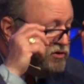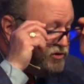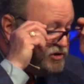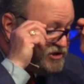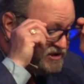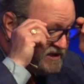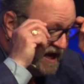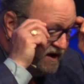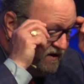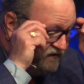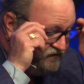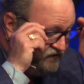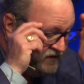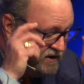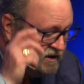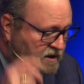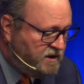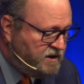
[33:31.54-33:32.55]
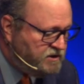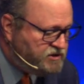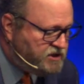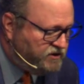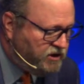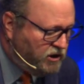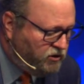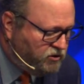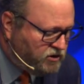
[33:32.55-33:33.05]
yourself to
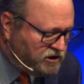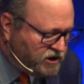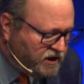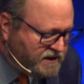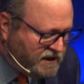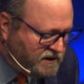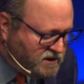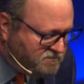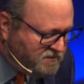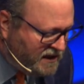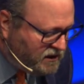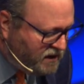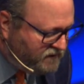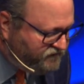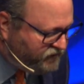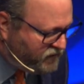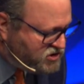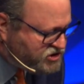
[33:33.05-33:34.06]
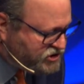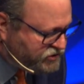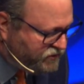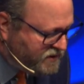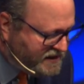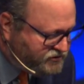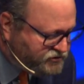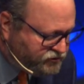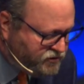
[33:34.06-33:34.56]
the Lord. Look in the middle of verse
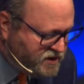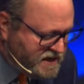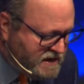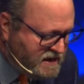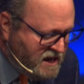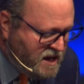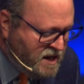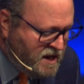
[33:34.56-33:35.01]
23.